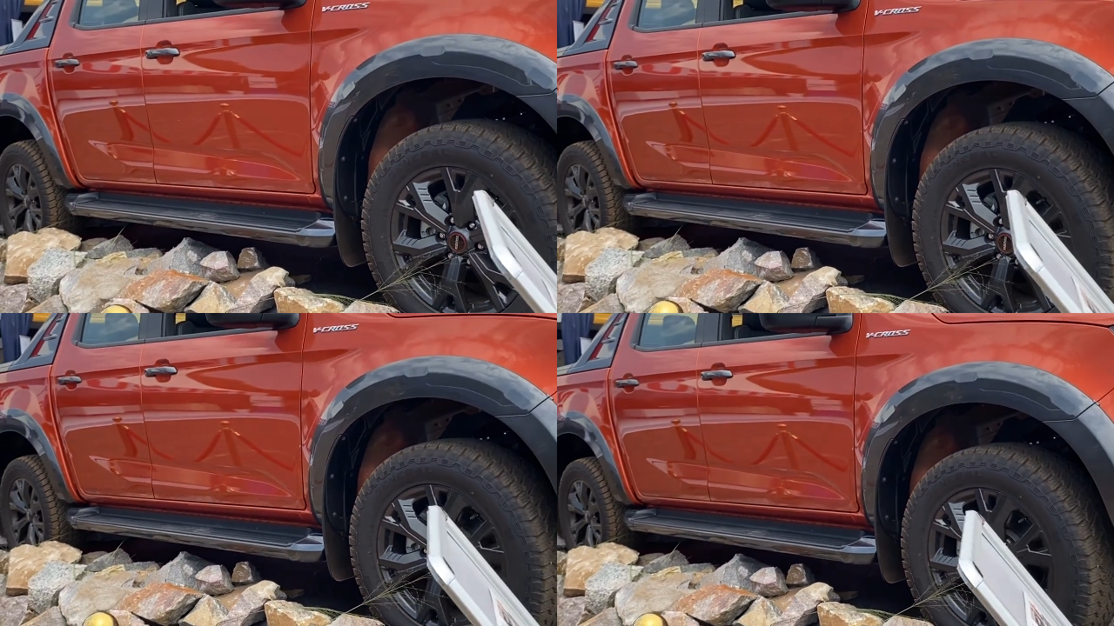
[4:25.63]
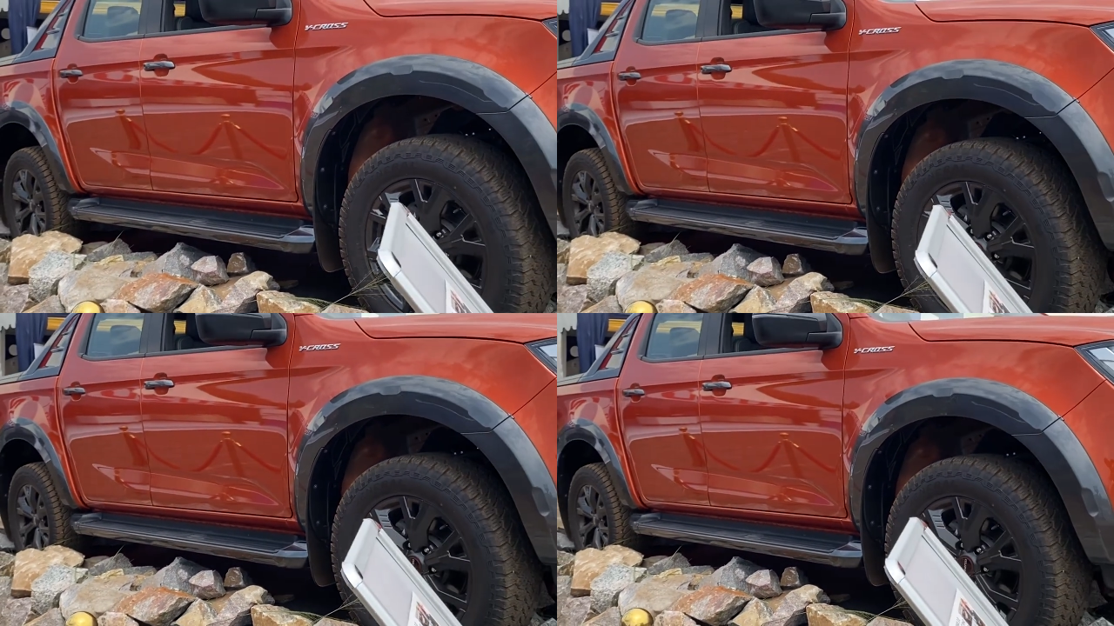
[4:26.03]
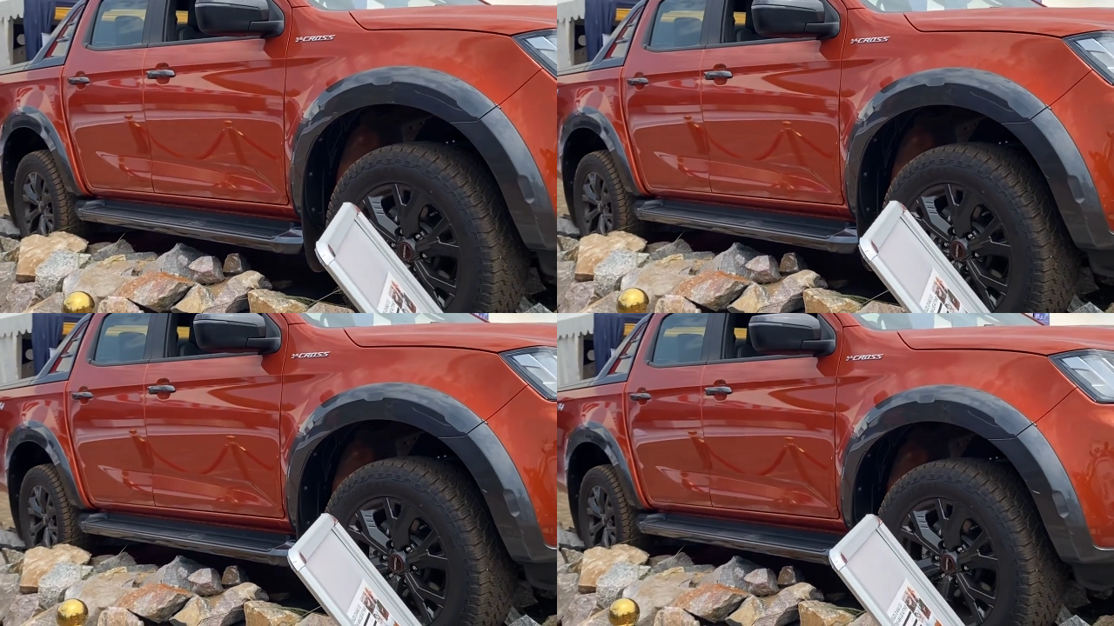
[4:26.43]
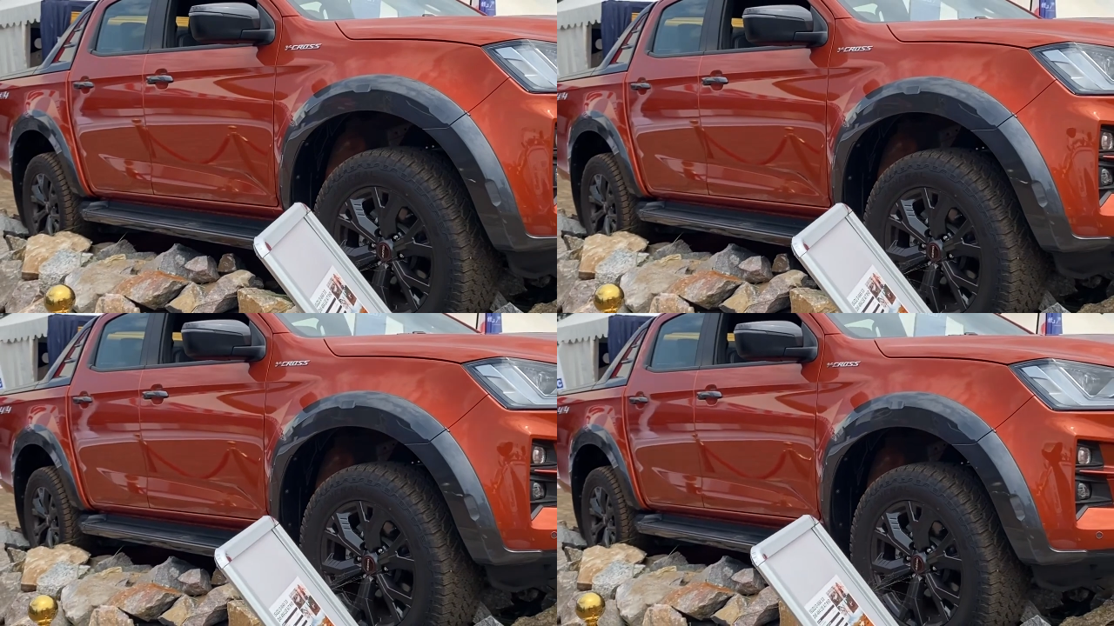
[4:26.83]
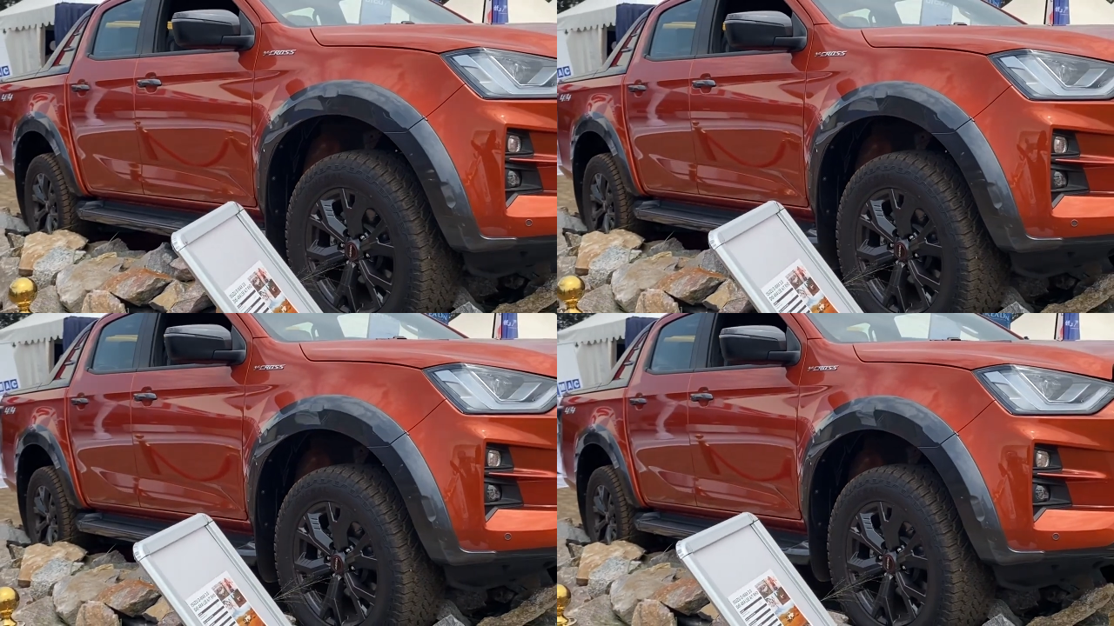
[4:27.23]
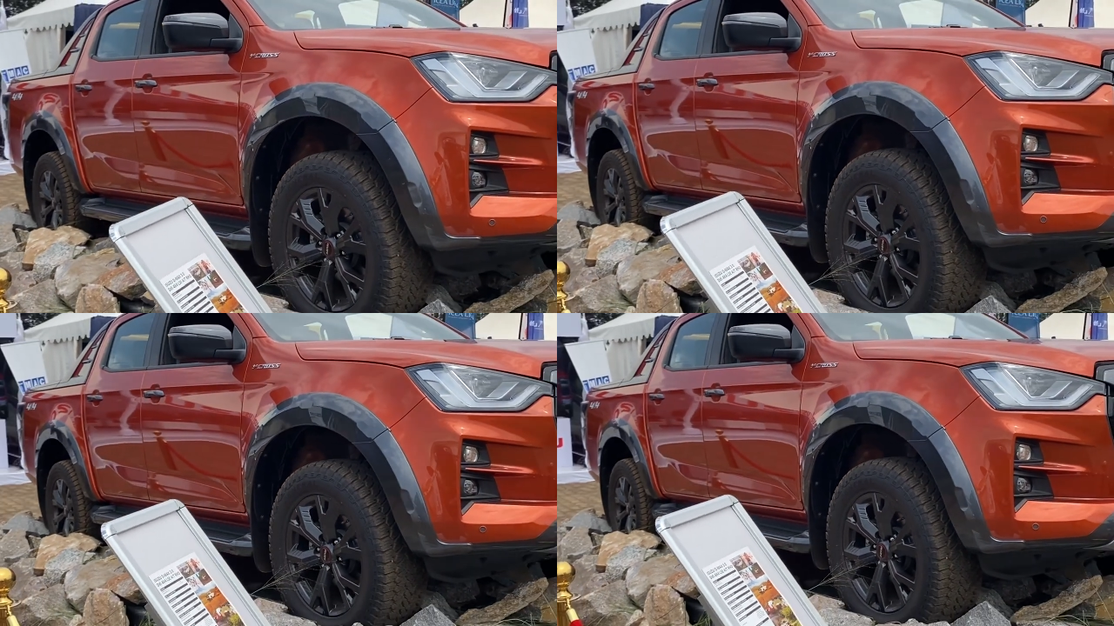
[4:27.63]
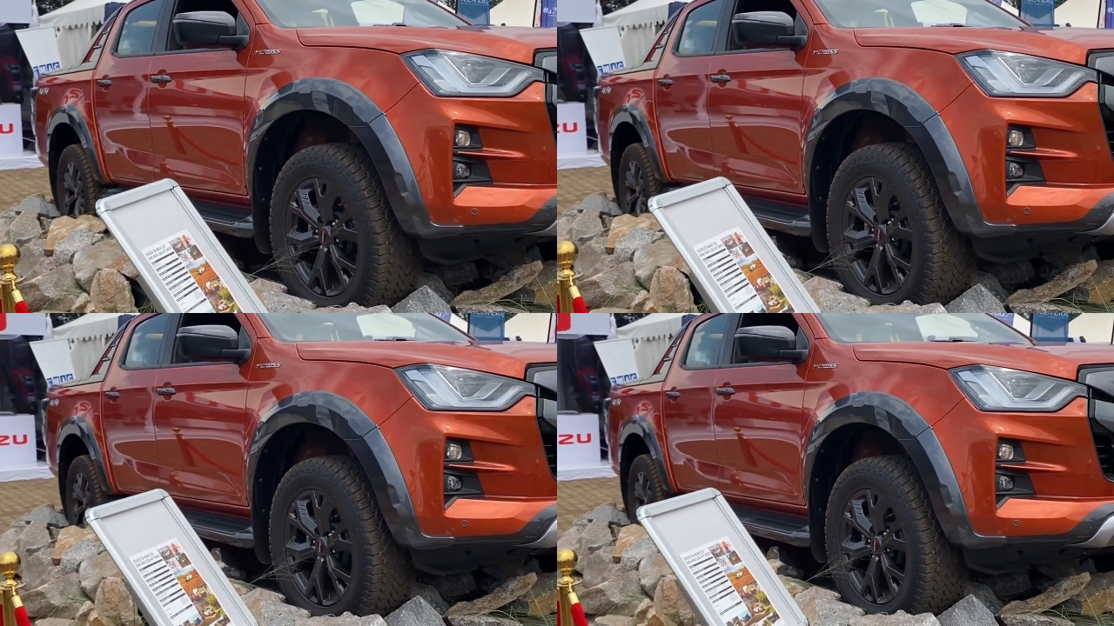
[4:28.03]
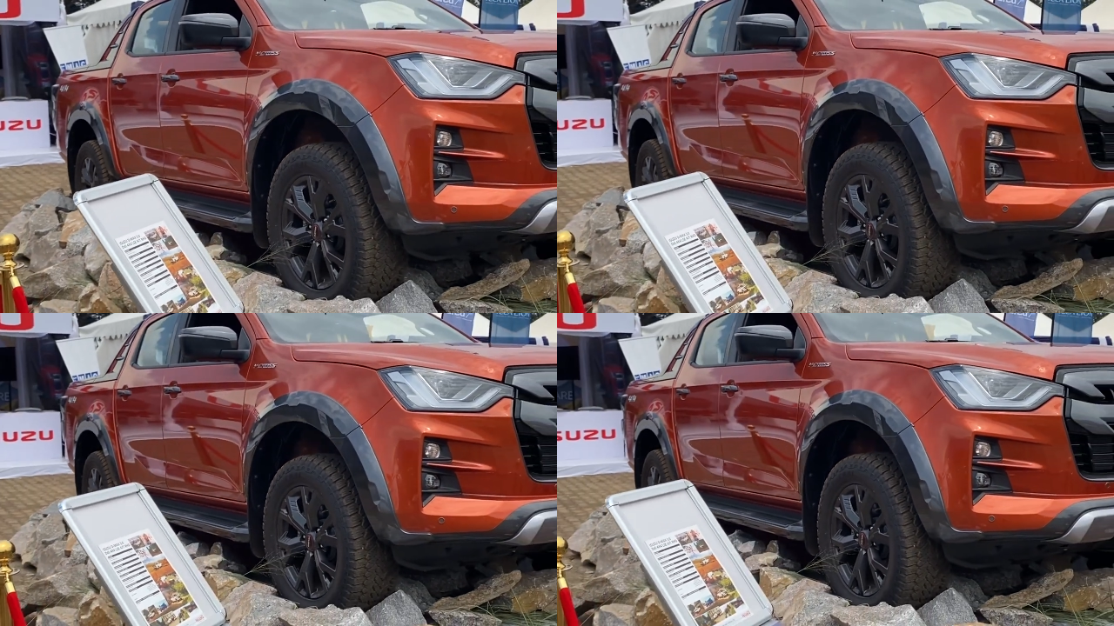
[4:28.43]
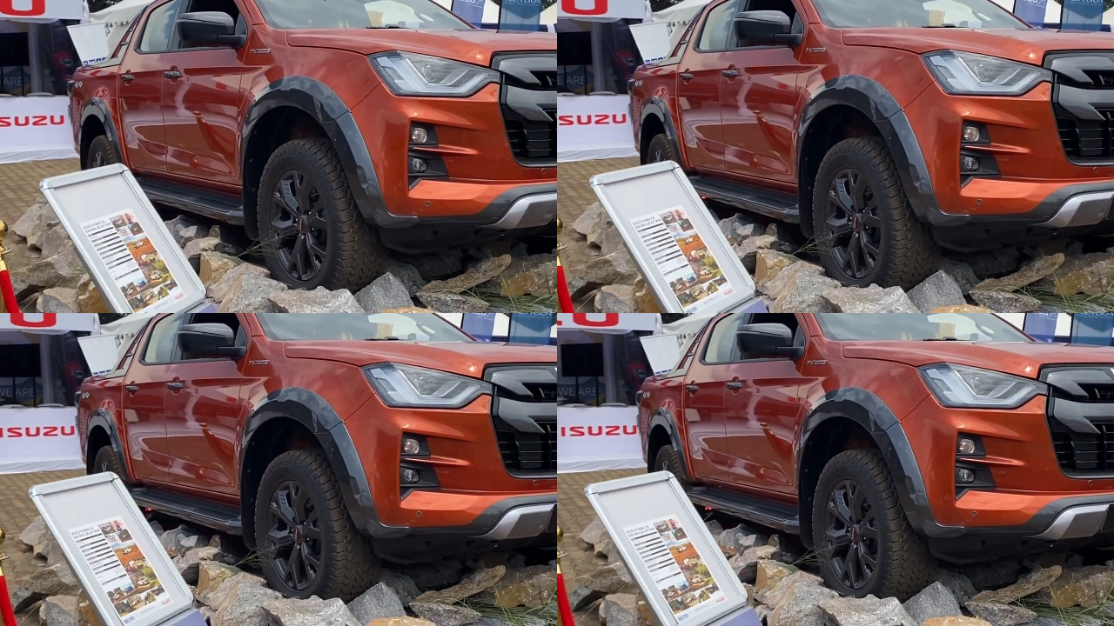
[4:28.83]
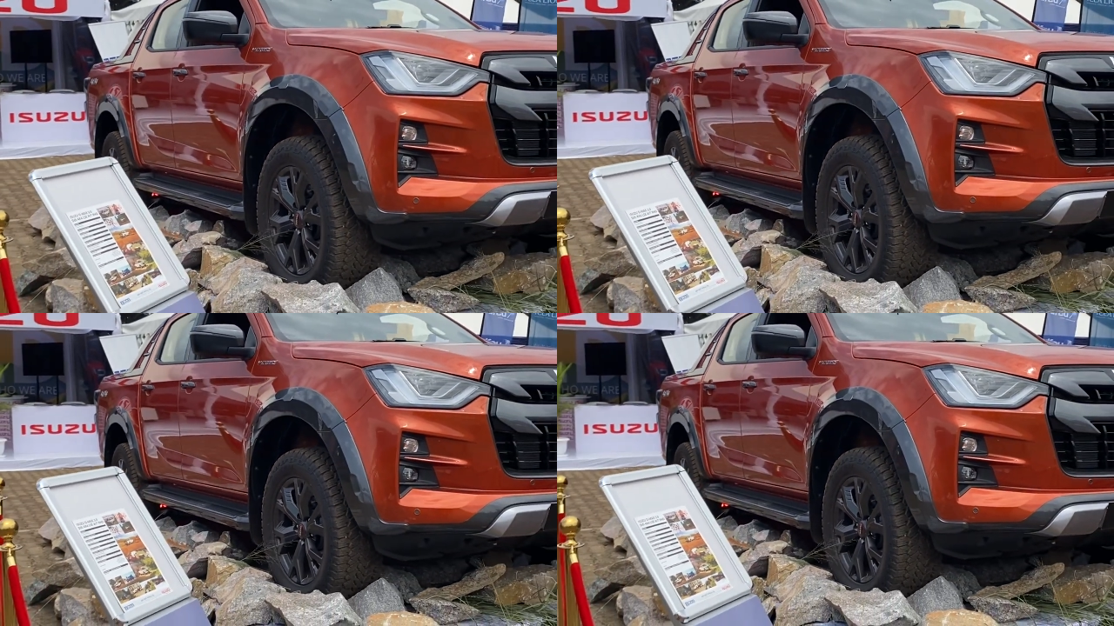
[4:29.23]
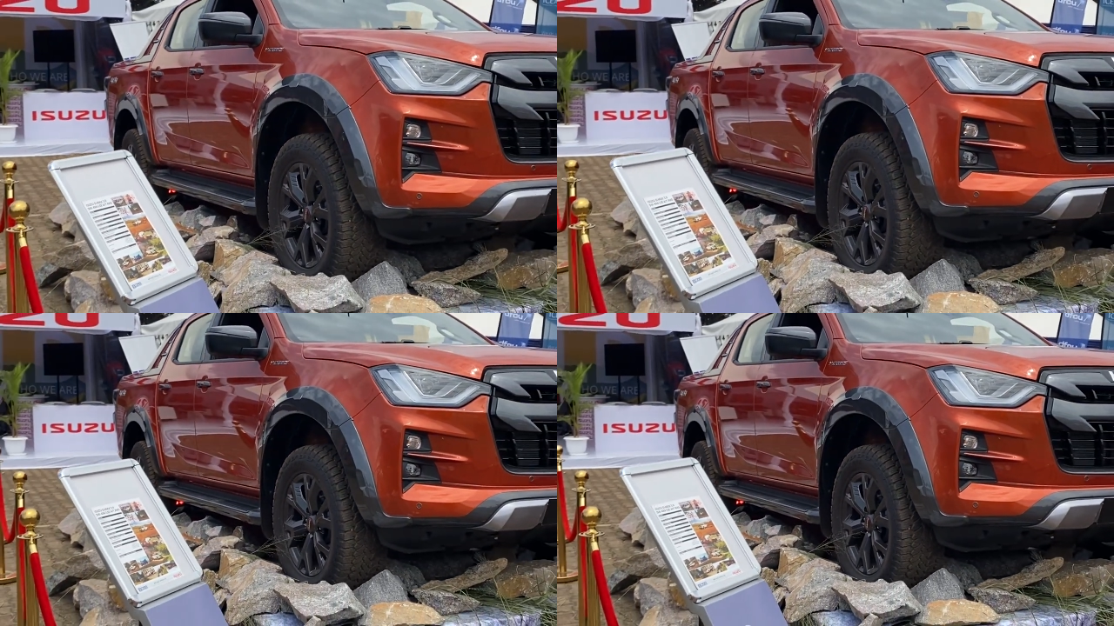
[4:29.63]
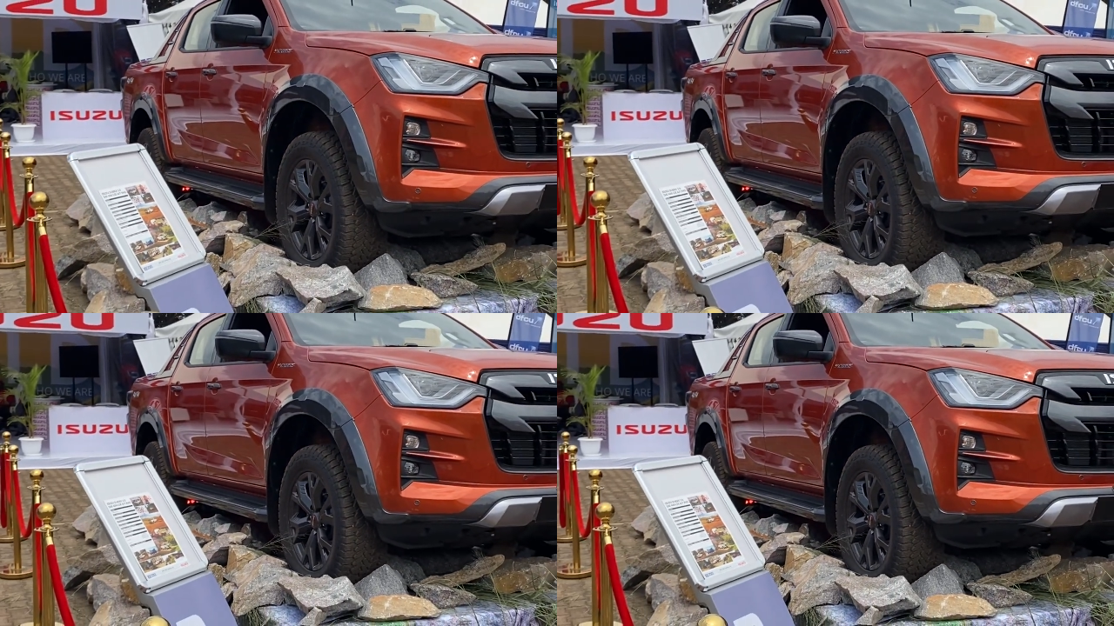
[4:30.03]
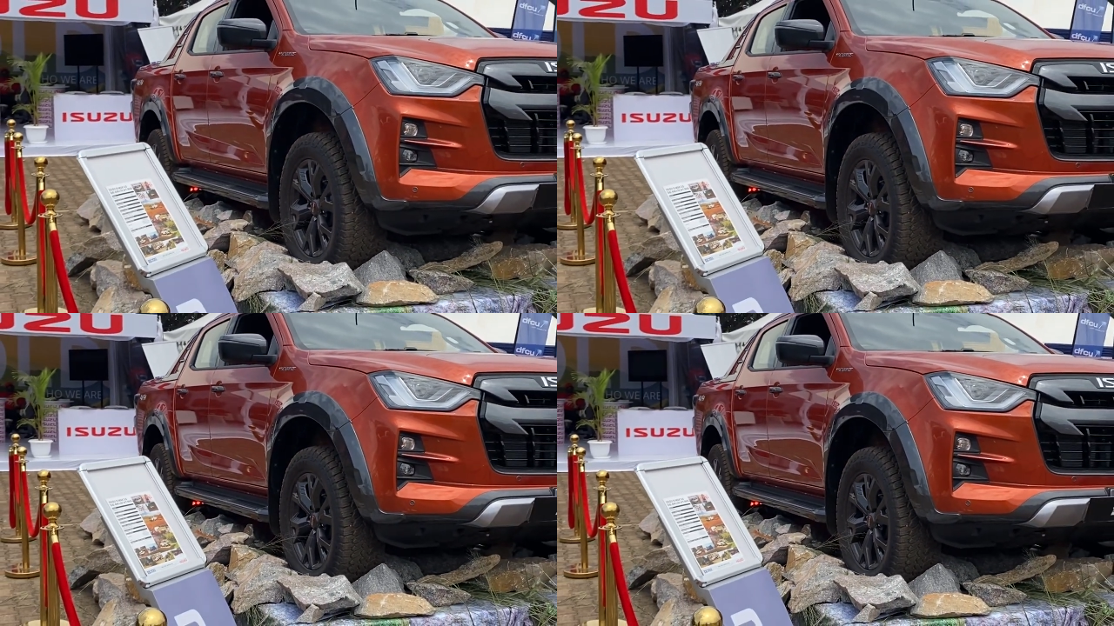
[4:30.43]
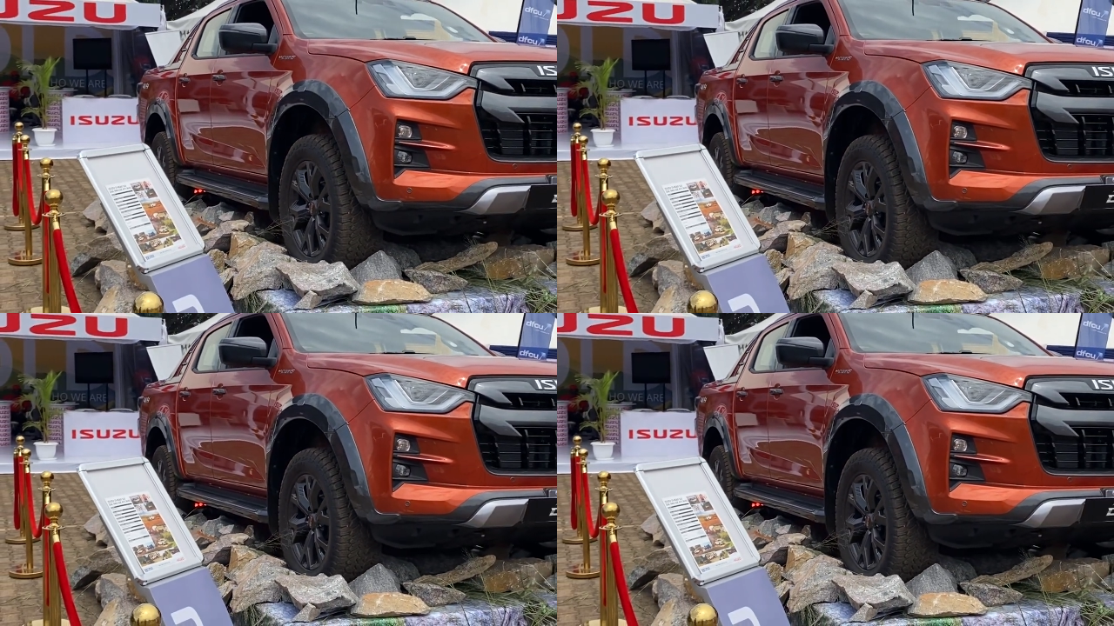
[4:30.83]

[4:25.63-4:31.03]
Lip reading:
(no speaker visible)